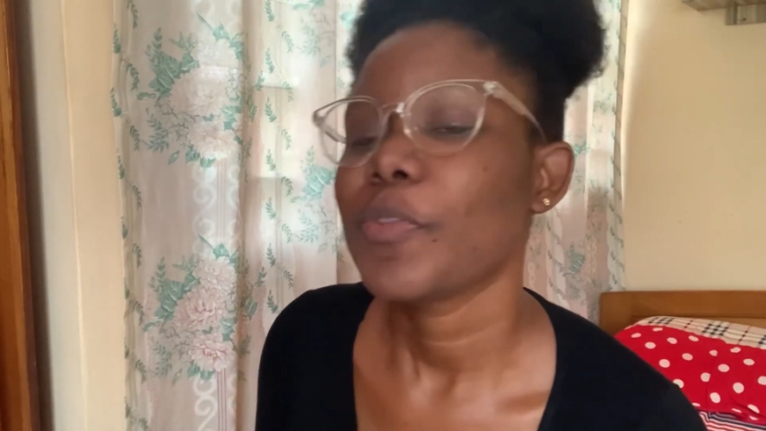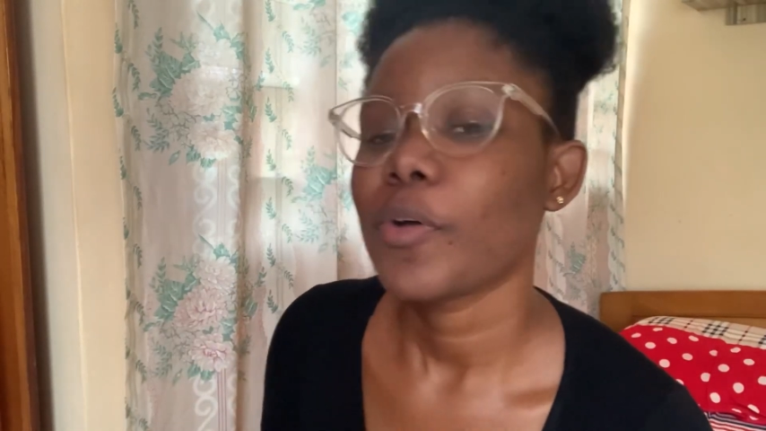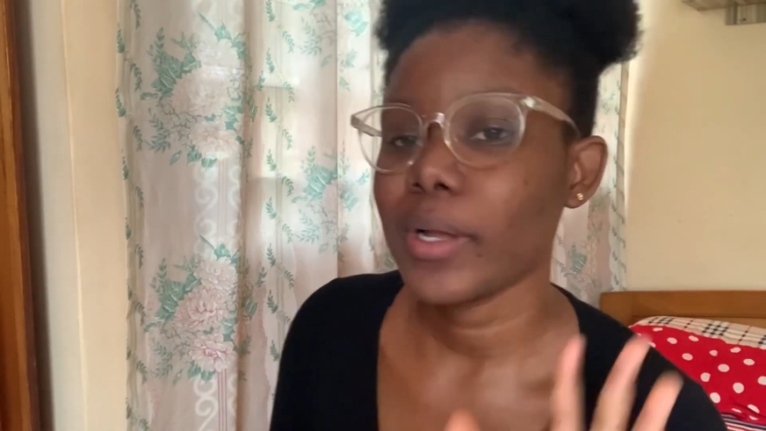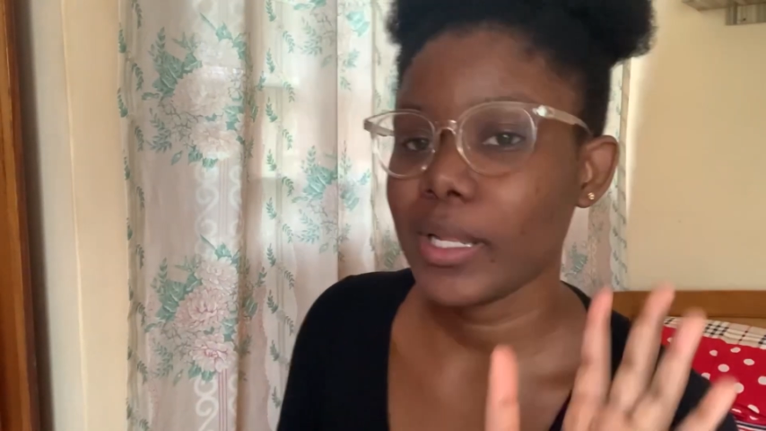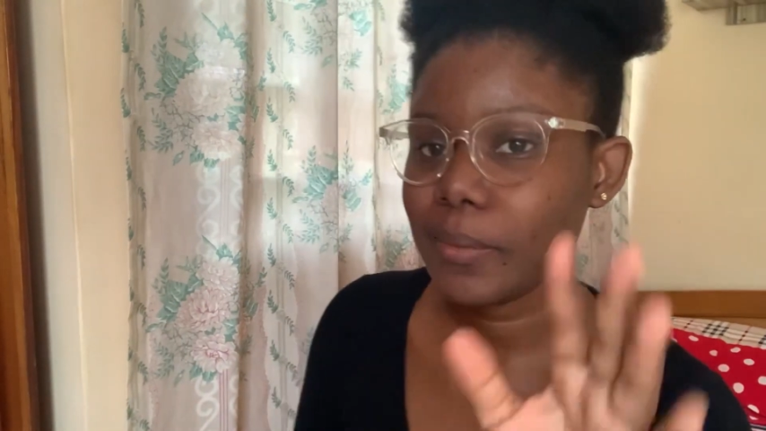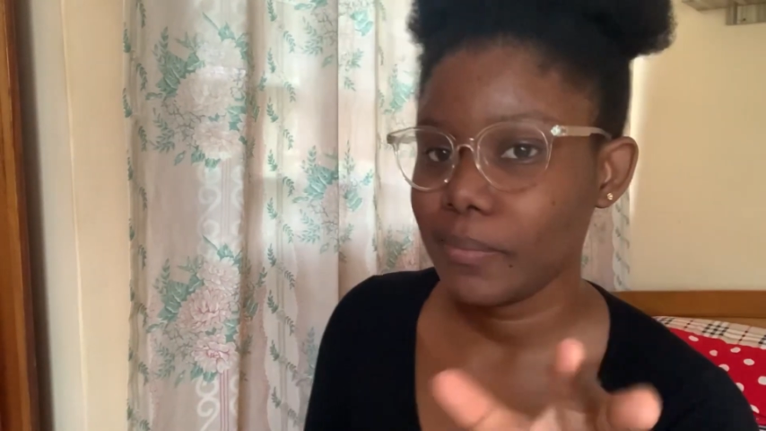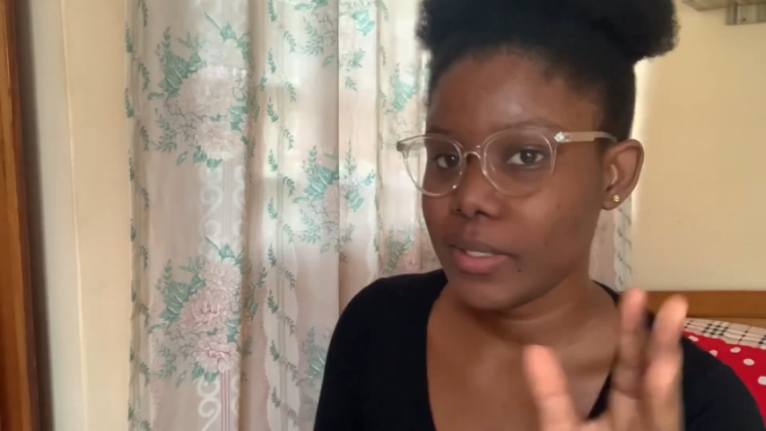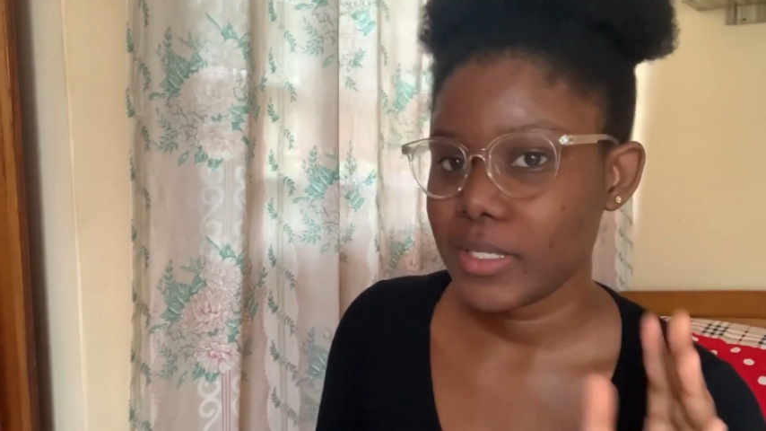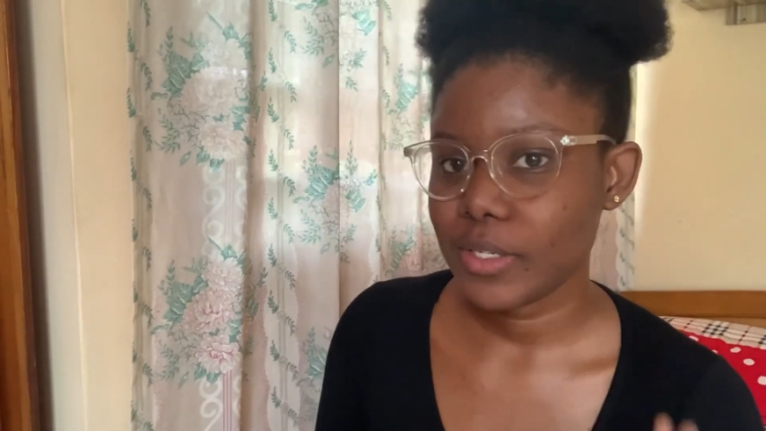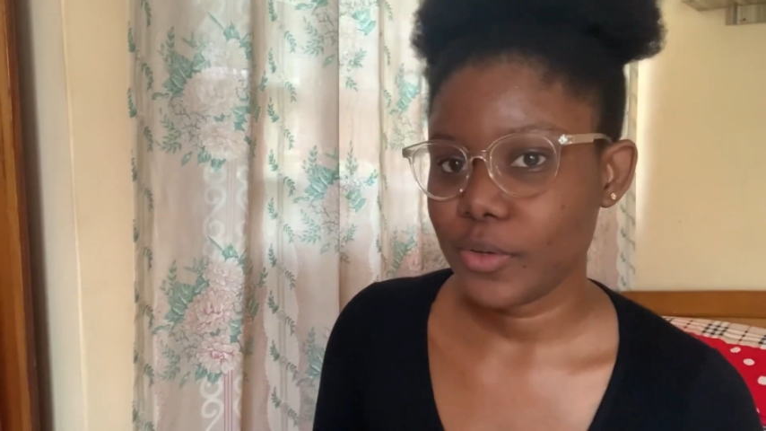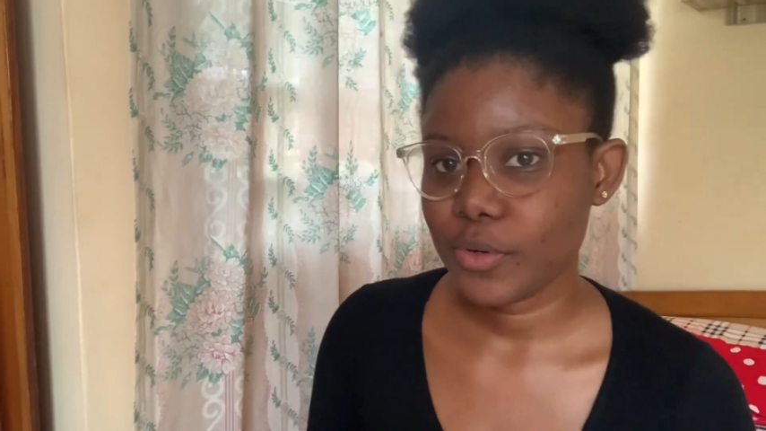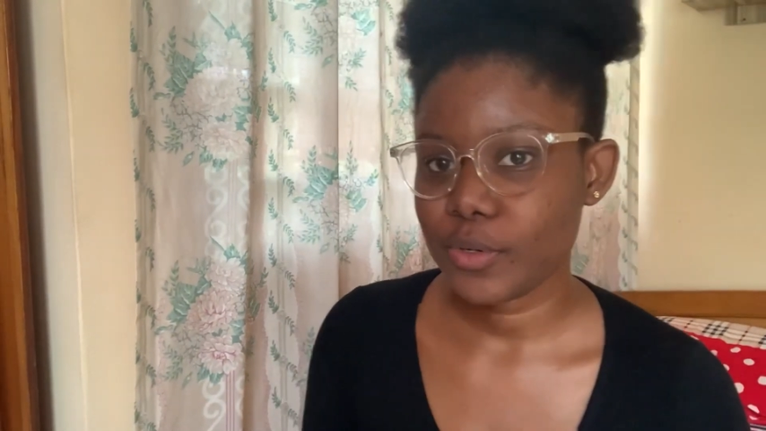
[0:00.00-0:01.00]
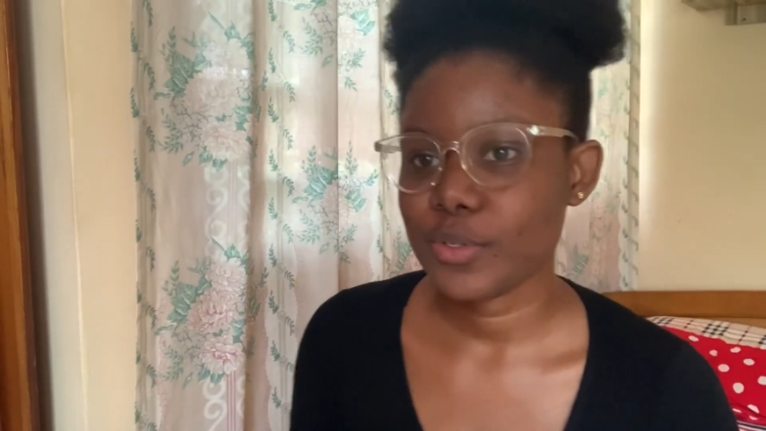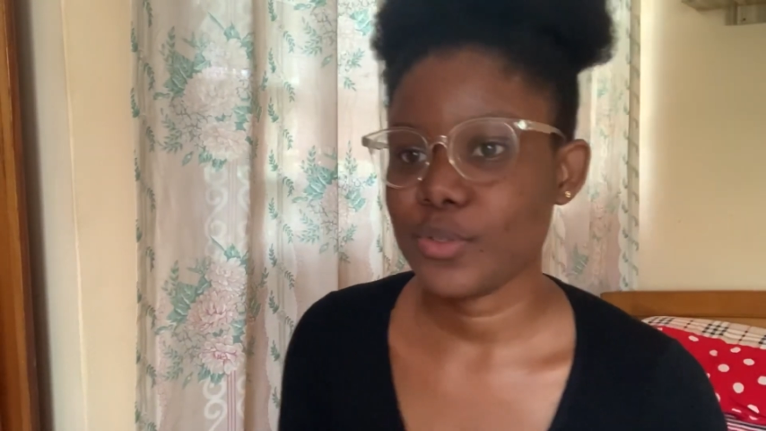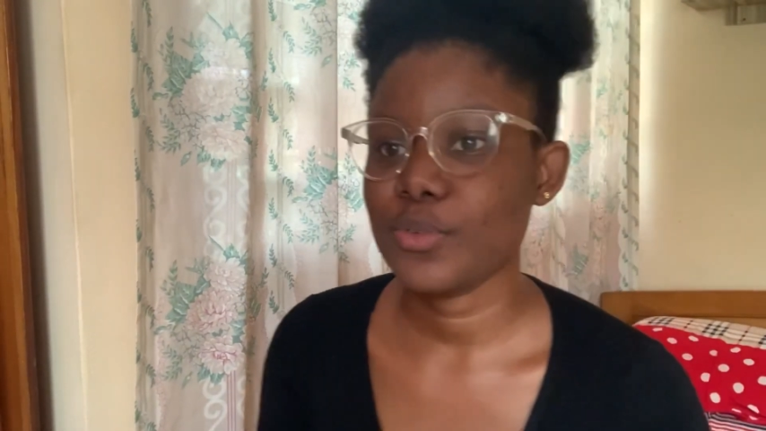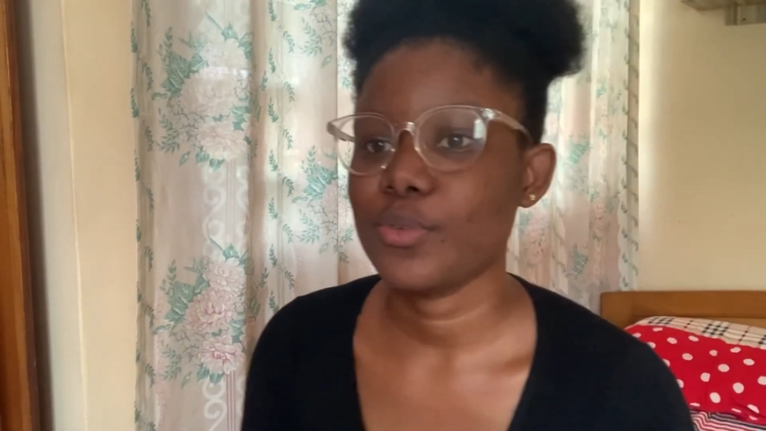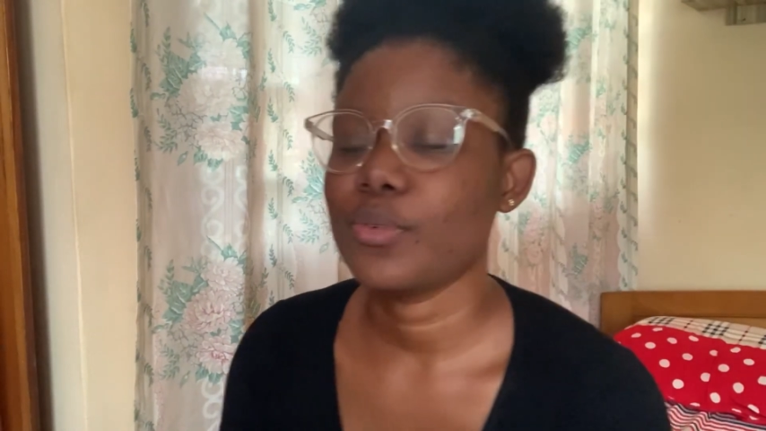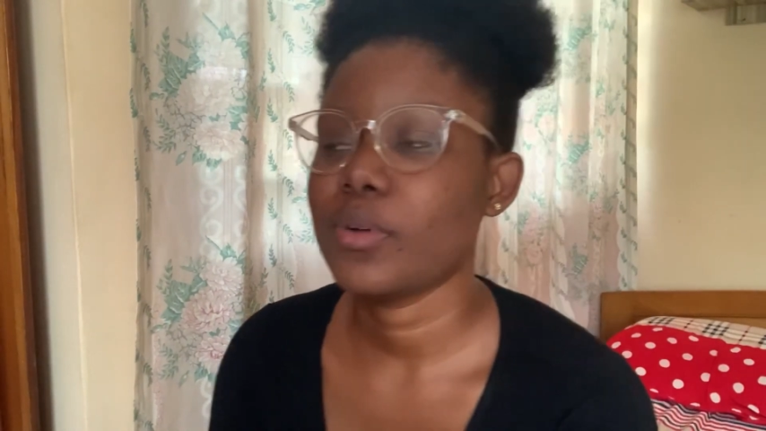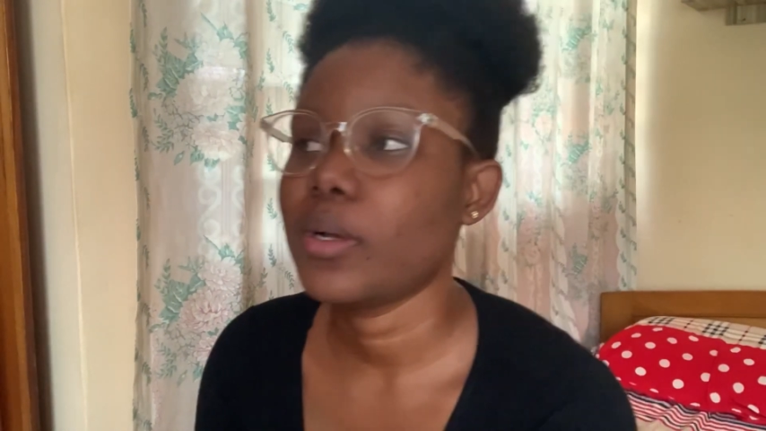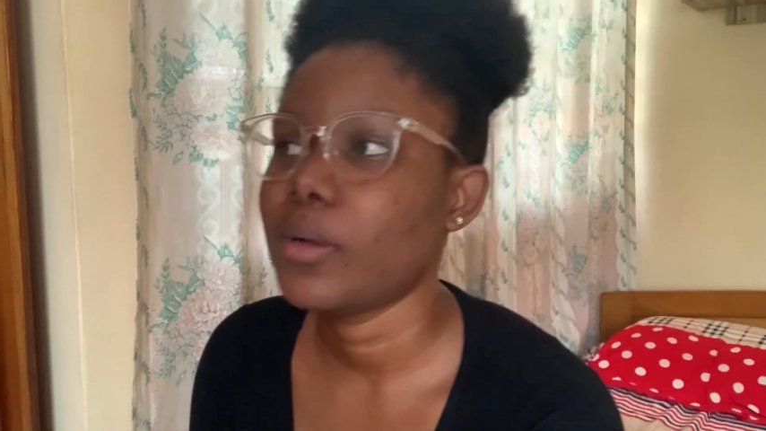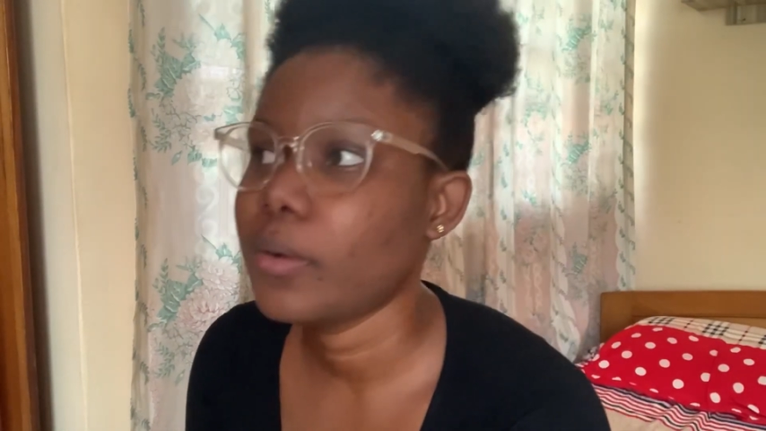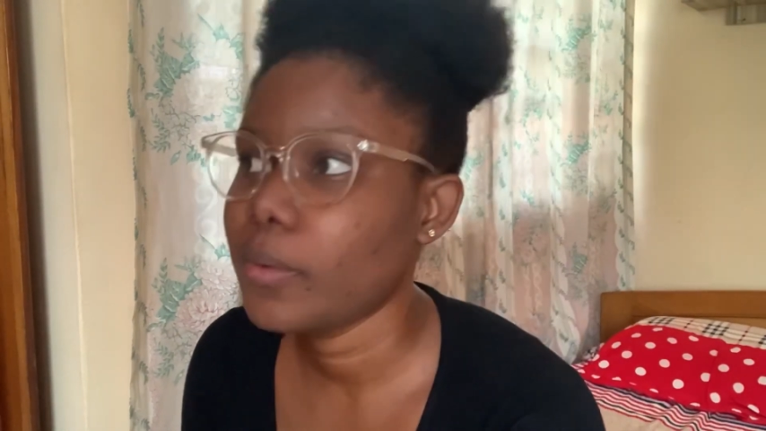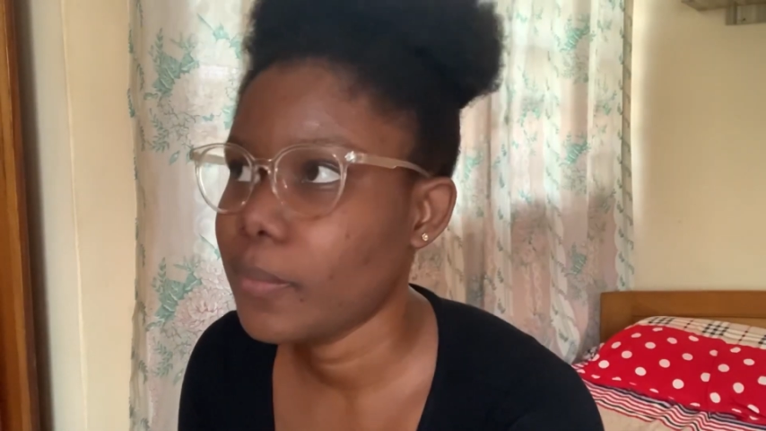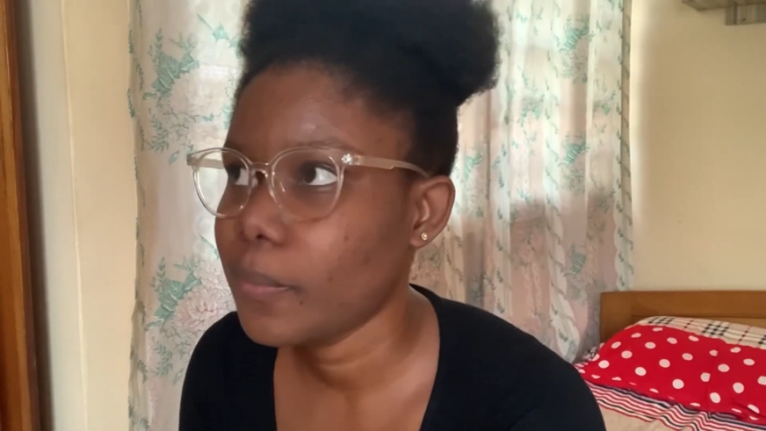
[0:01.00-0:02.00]
Okay, let me be serious. So
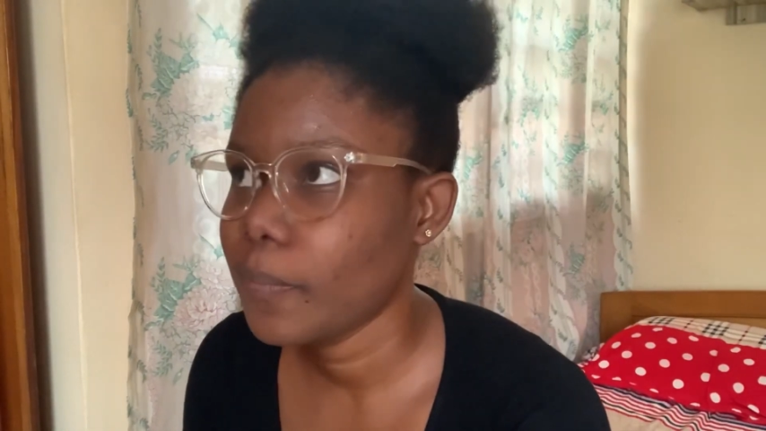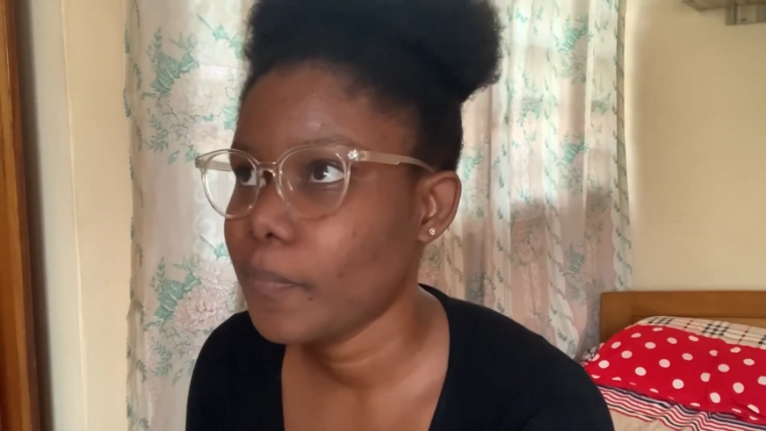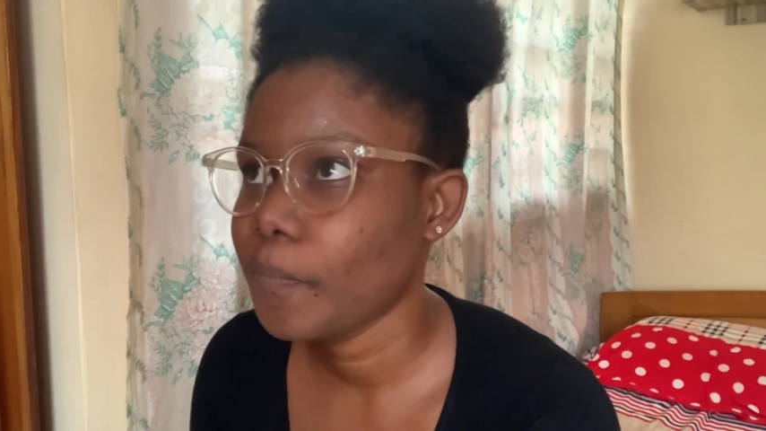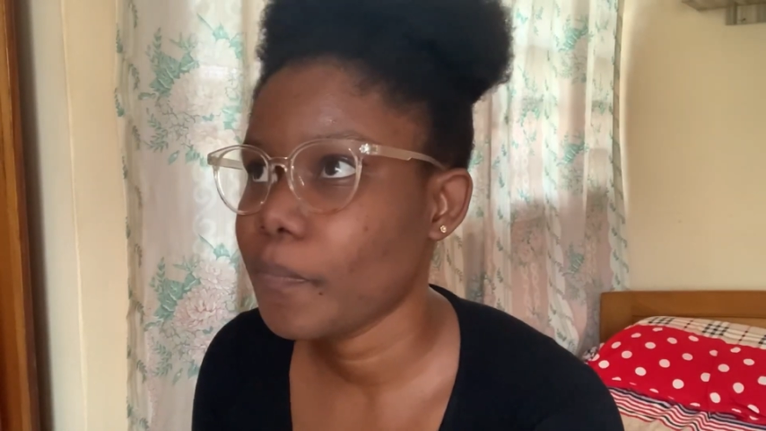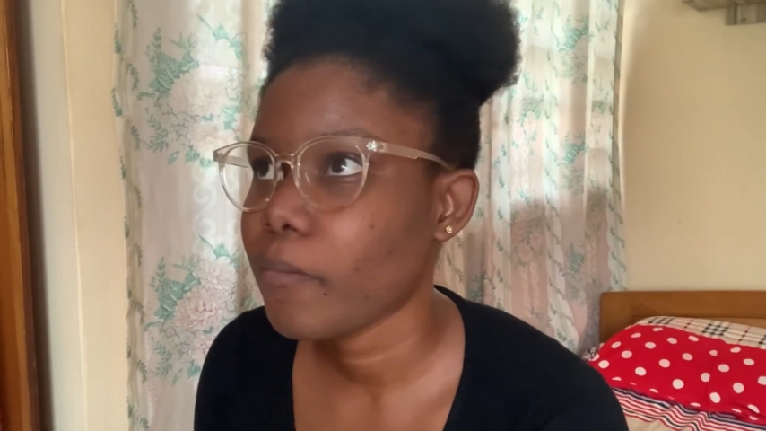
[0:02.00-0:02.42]
um,